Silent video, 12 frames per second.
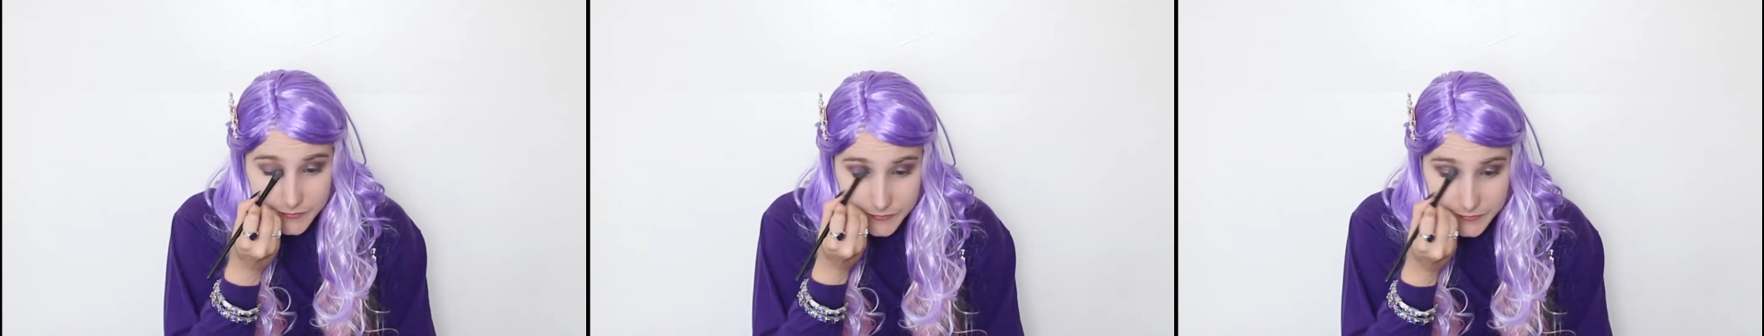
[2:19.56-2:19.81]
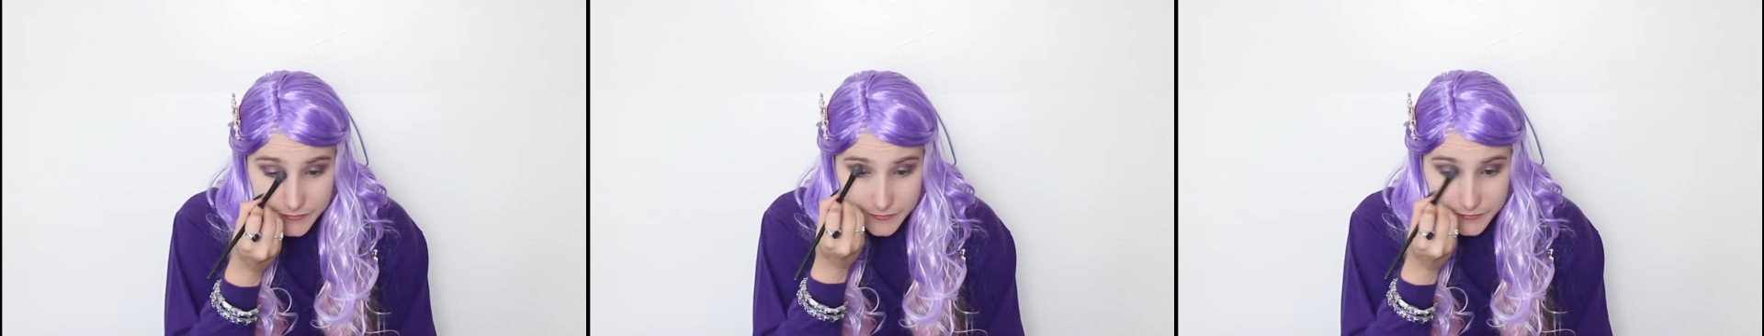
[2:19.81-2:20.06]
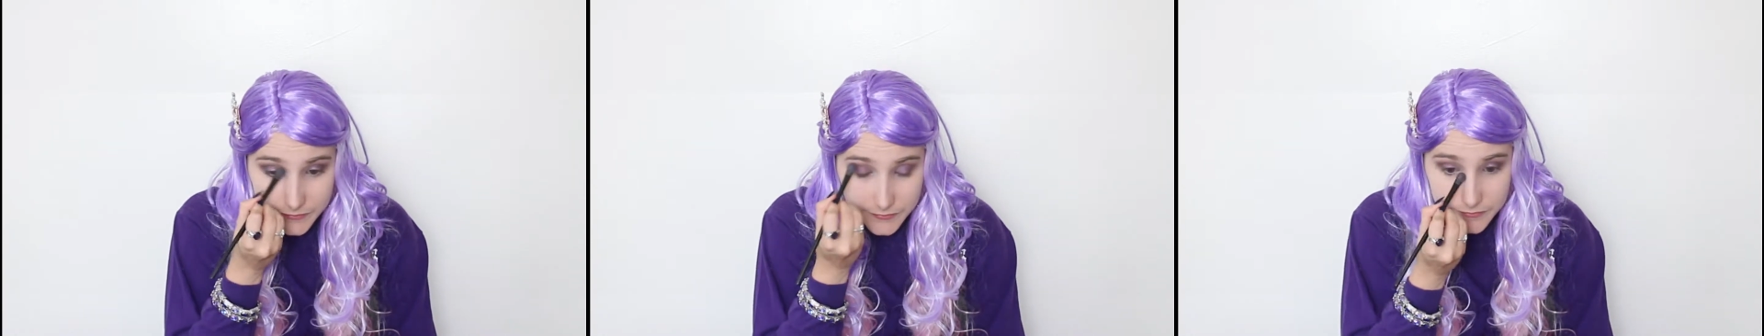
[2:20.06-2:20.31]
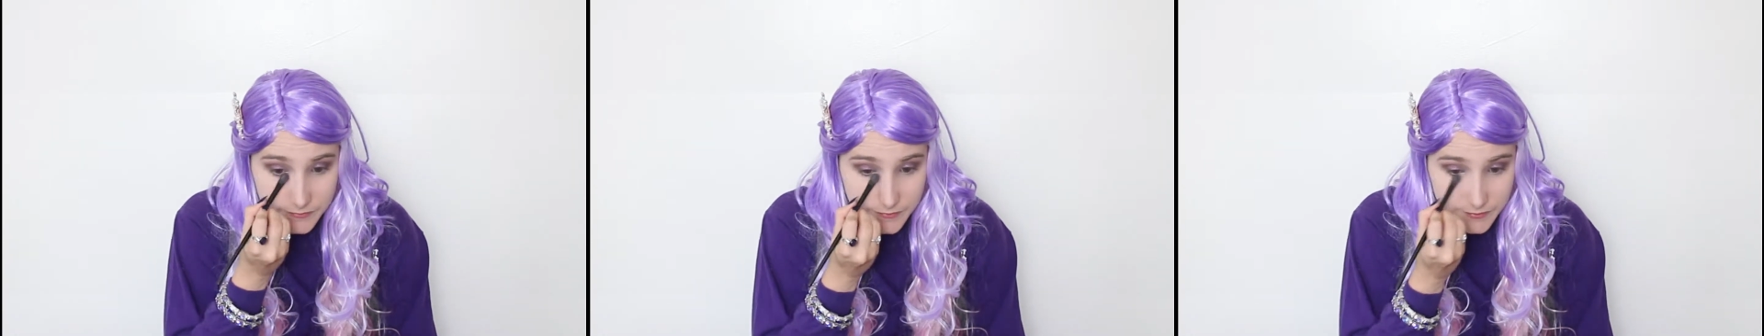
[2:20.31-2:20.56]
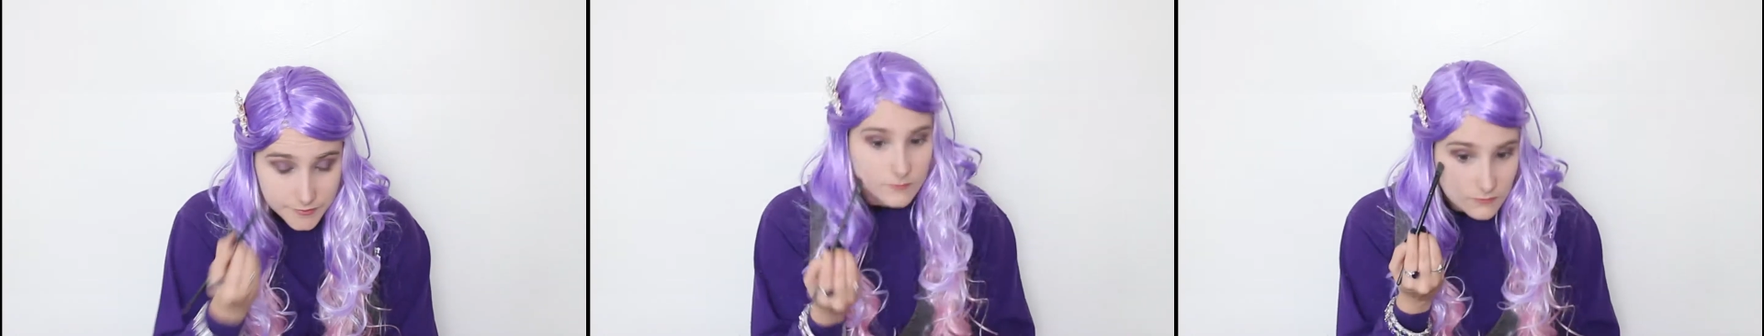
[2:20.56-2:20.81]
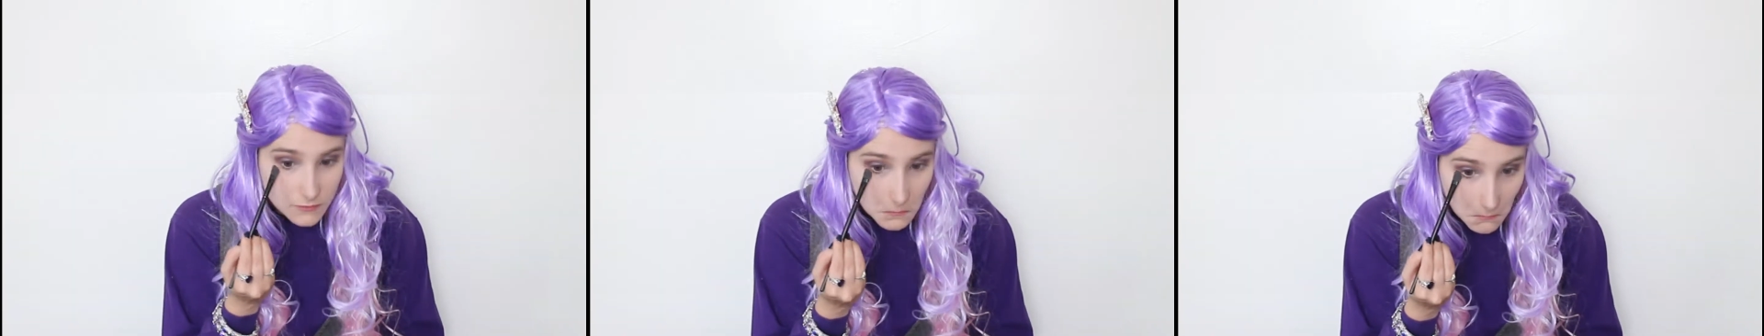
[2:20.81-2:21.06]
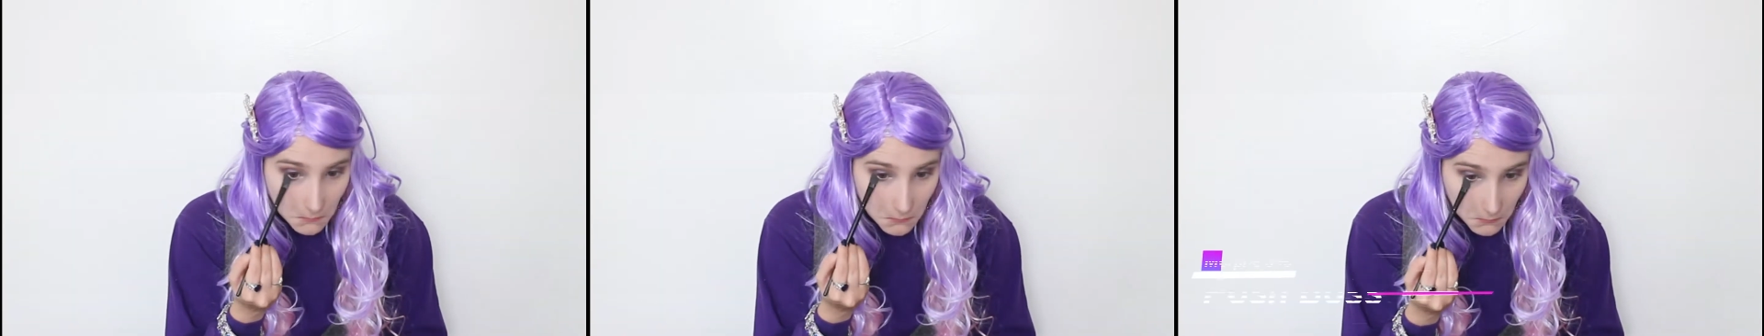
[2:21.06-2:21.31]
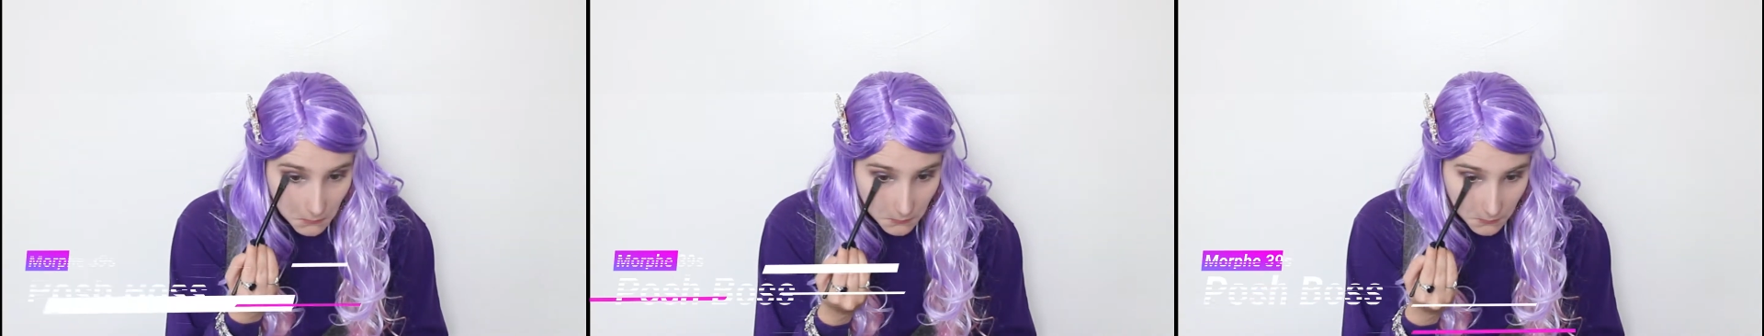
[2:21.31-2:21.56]
And lastly, I'm
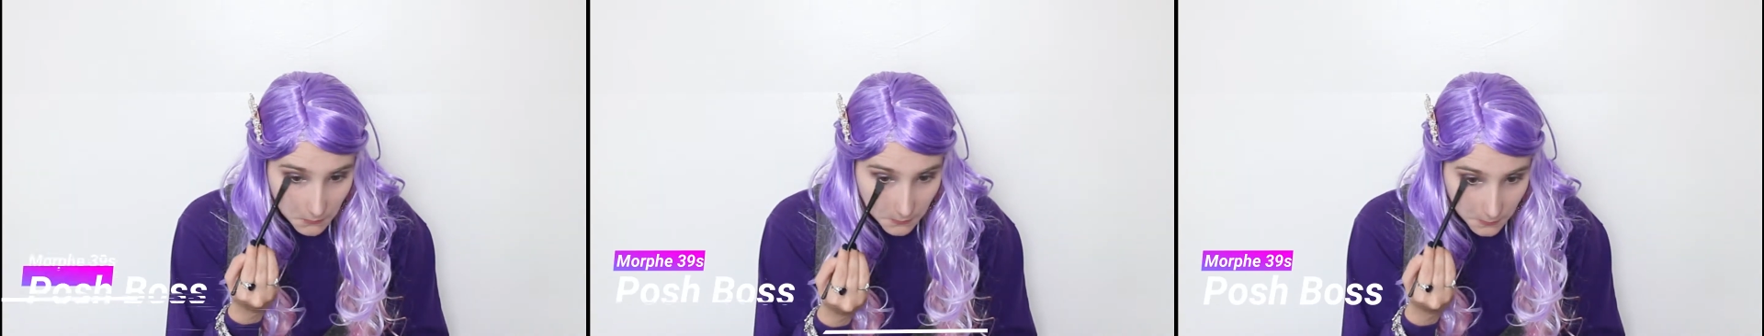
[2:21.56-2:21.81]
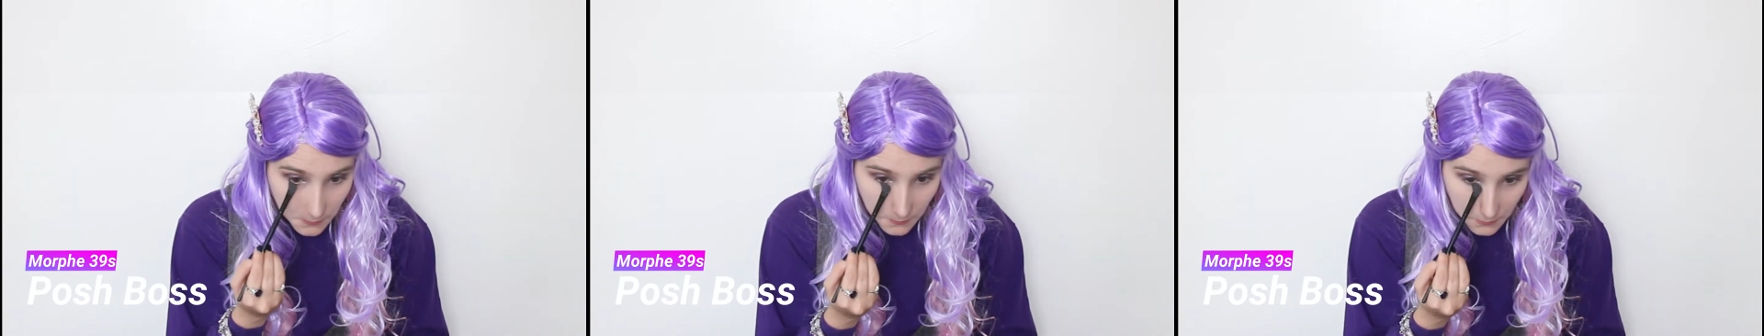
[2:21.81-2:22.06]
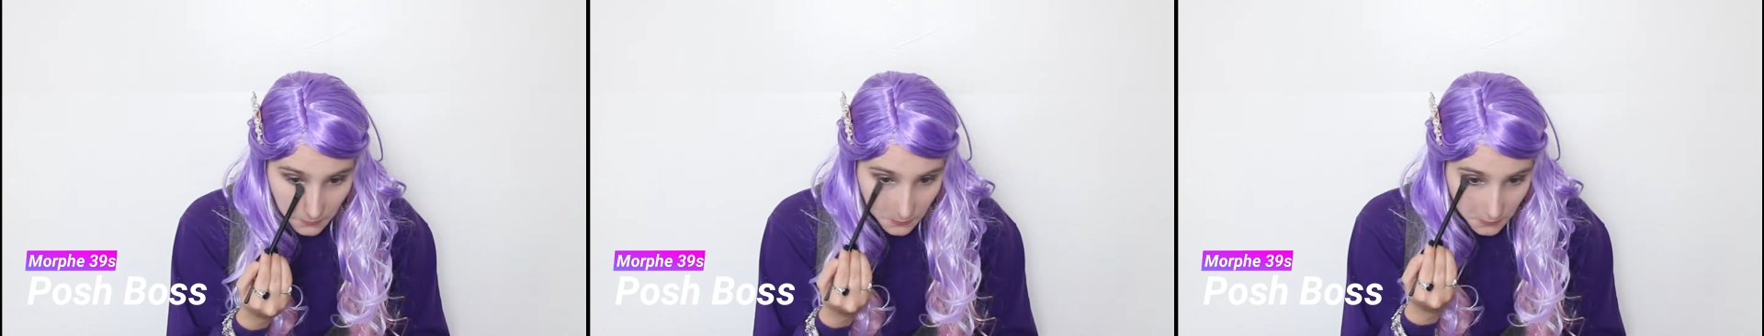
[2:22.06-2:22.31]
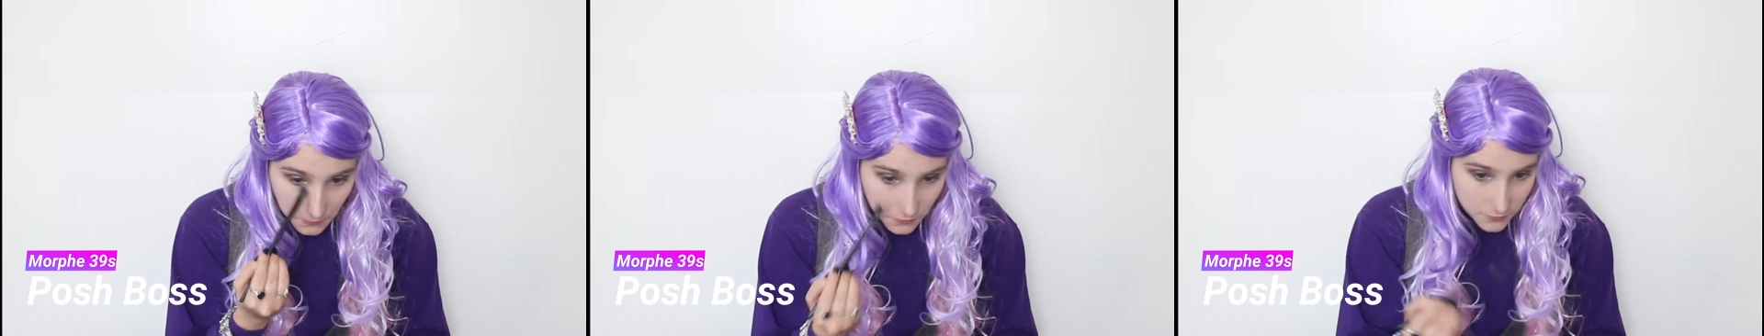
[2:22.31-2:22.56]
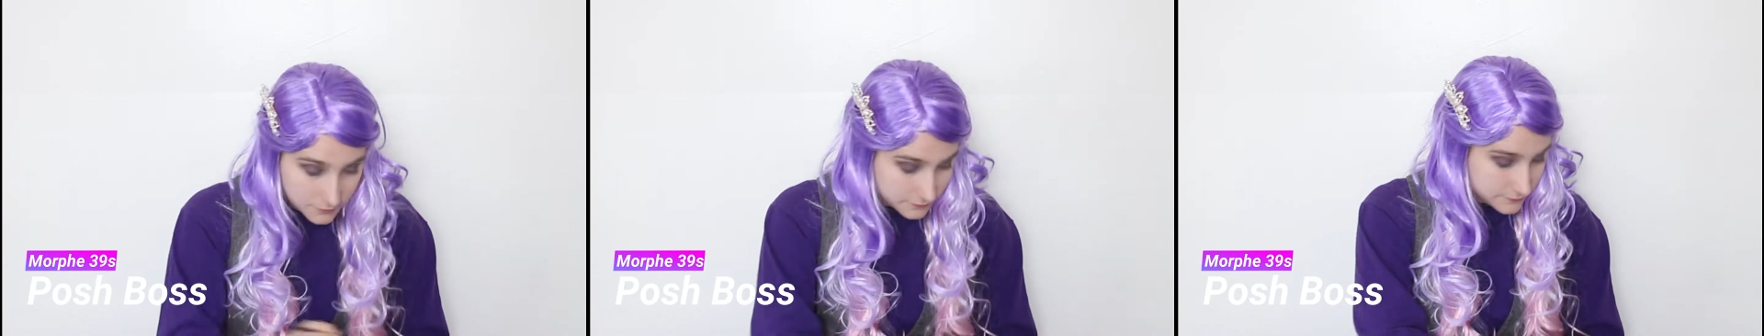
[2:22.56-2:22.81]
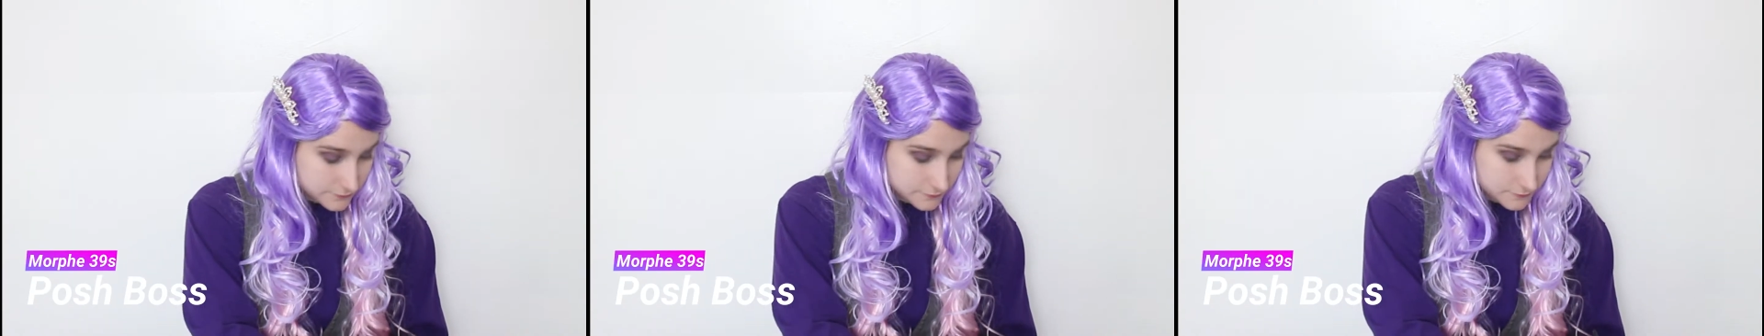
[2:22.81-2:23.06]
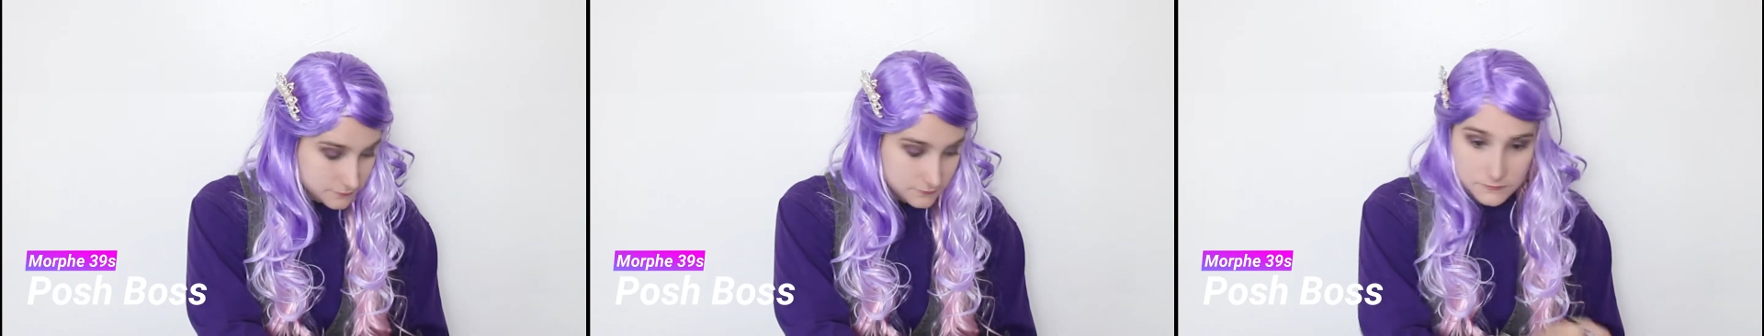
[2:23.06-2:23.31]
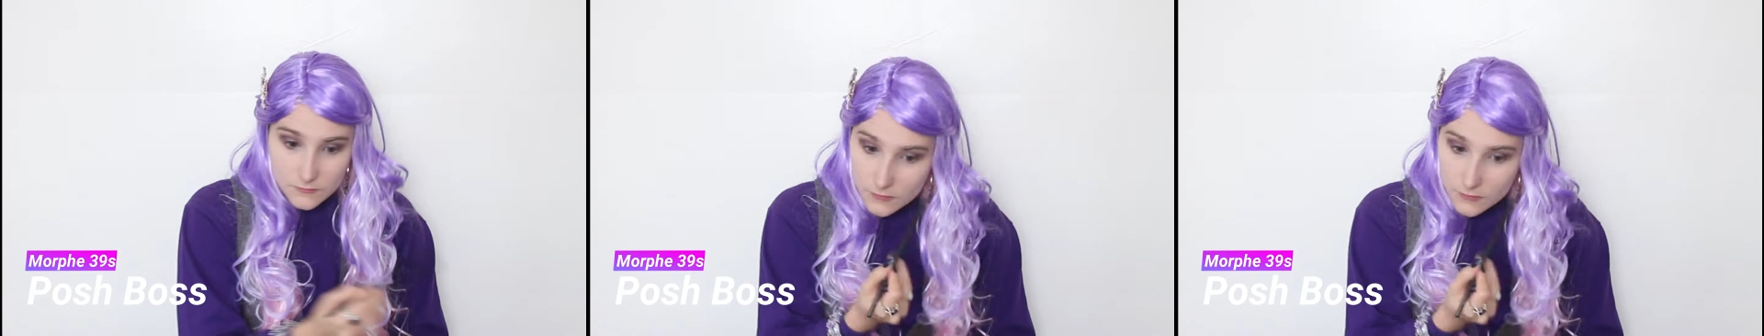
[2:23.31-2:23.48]
going in with a little bit more of